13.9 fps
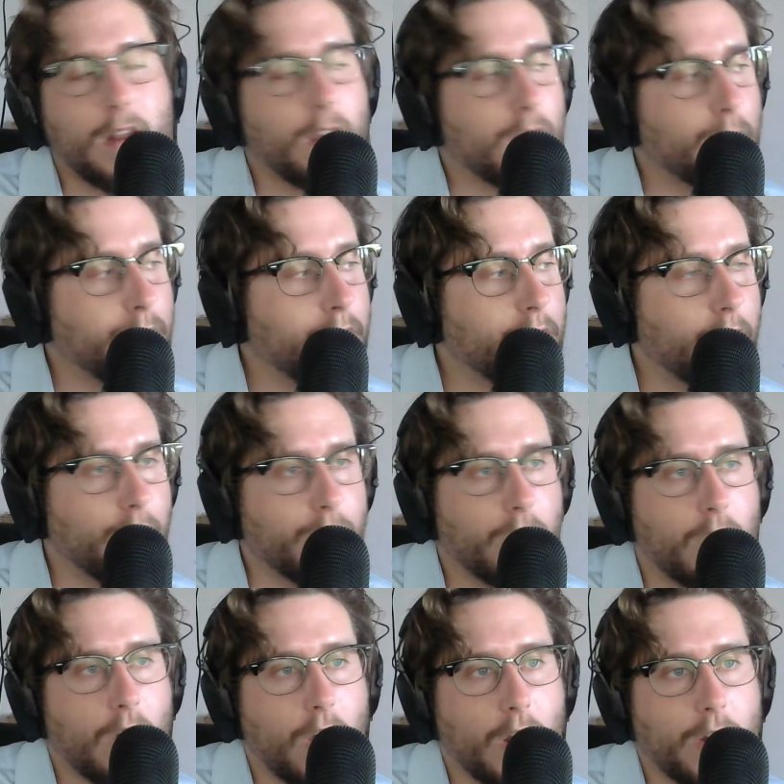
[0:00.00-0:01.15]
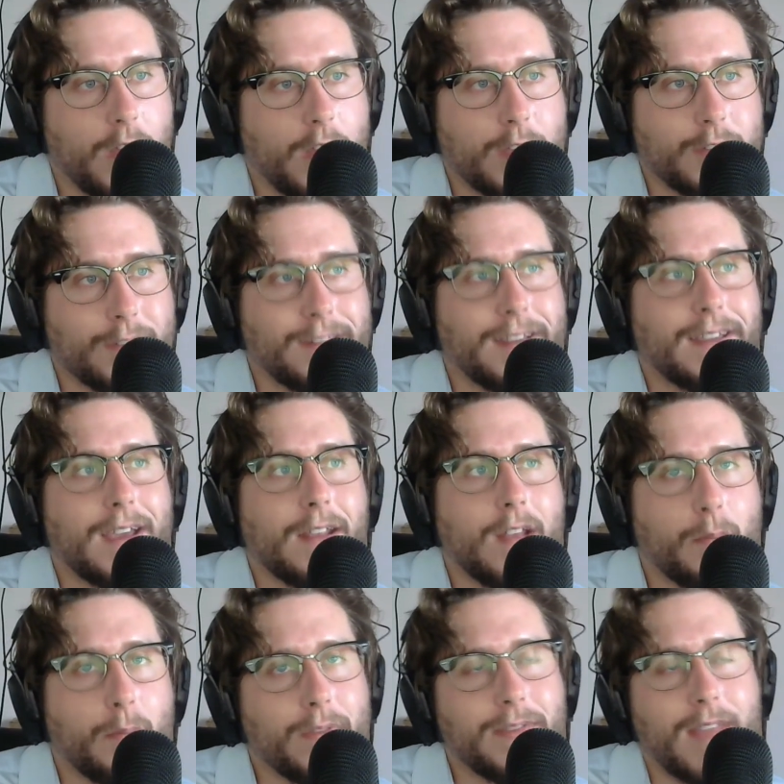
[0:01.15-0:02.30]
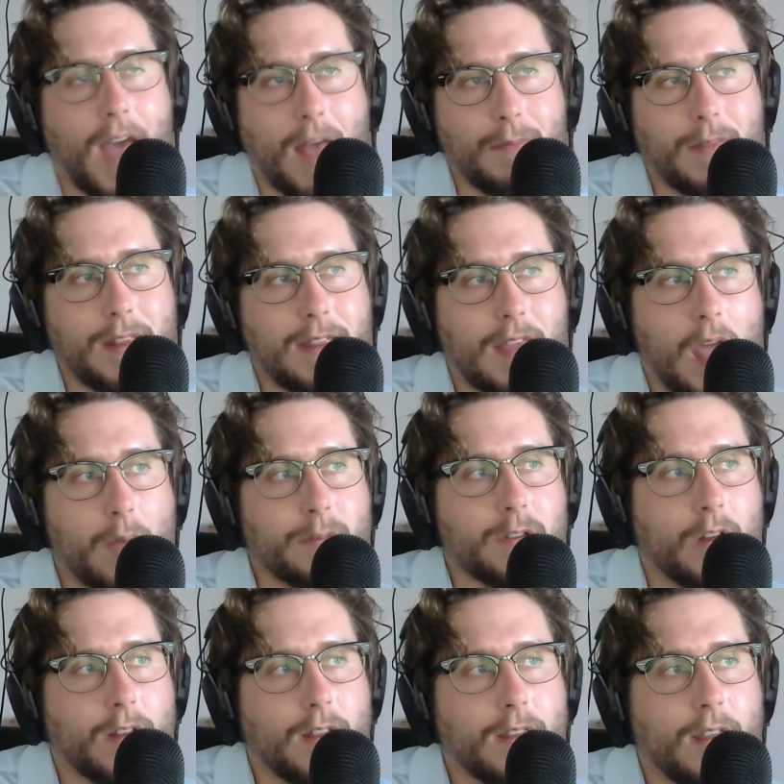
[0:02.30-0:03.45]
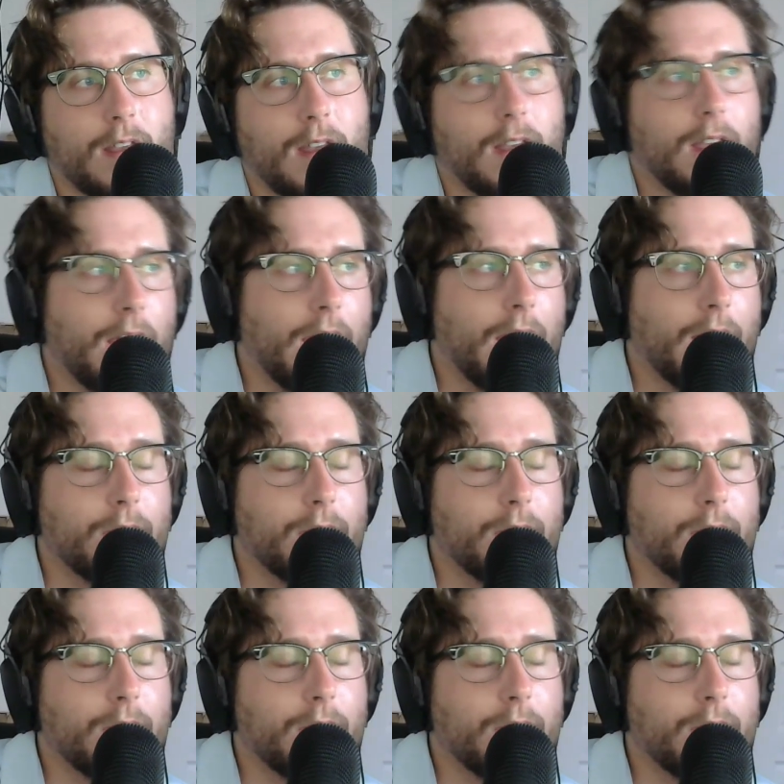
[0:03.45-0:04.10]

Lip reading: media computer on the car, so they cannot put that many games on it.